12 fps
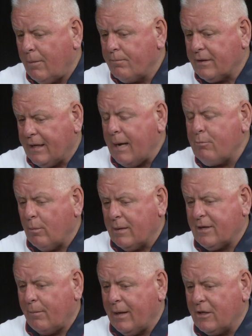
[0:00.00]
game room,
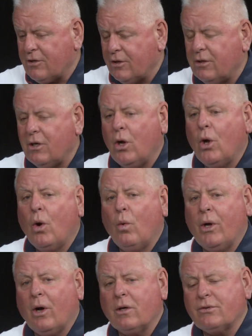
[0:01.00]
as I mentioned.
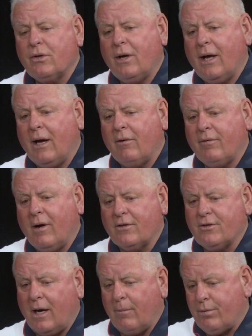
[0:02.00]
We also have
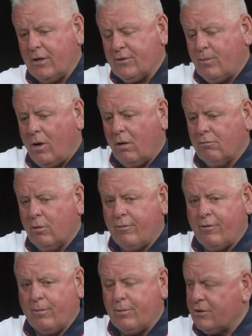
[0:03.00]
a small room
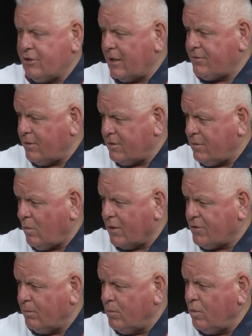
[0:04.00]
for projector to
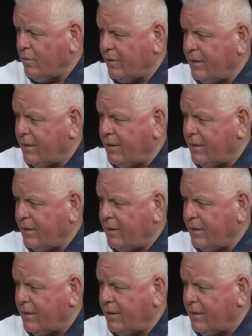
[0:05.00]
watch a movie.